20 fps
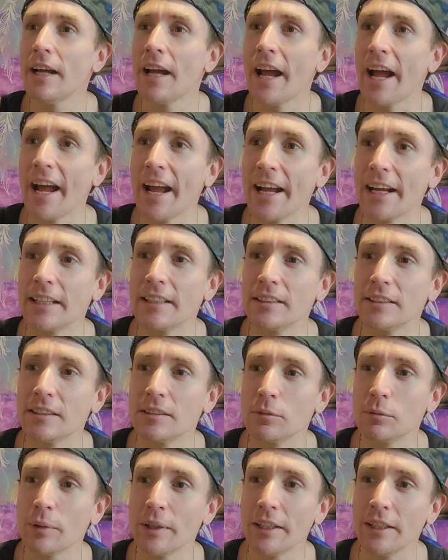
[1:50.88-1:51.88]
And
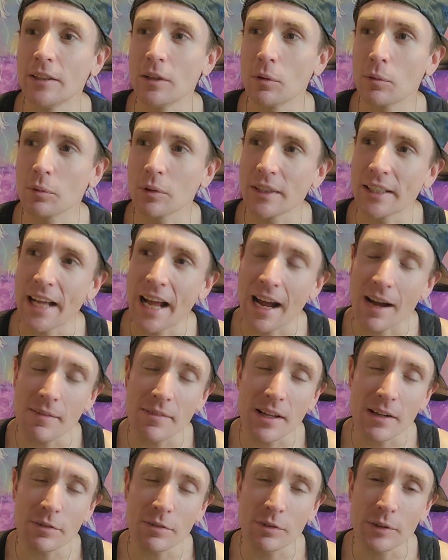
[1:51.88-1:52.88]
we don't really have
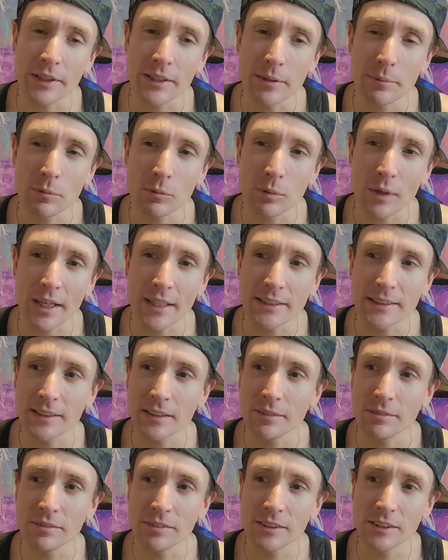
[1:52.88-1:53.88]
that freedom rights
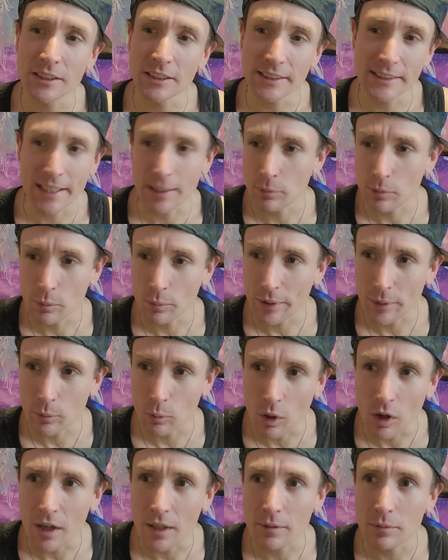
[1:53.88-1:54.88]
to say what we
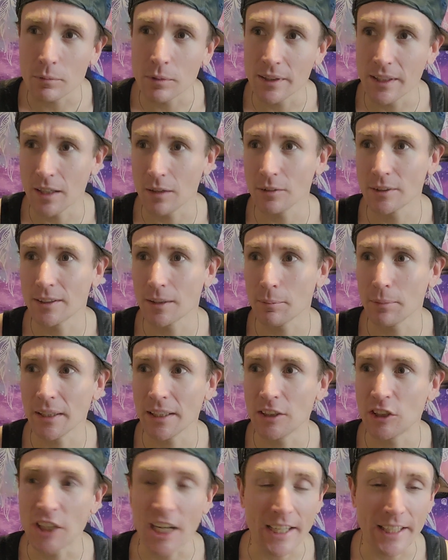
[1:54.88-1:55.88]
want without somebody
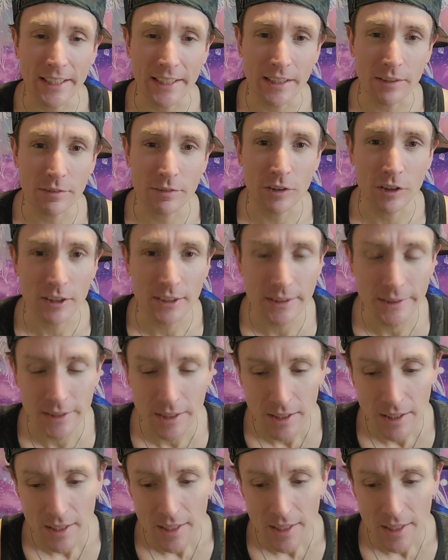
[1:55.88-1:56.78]
checking it first,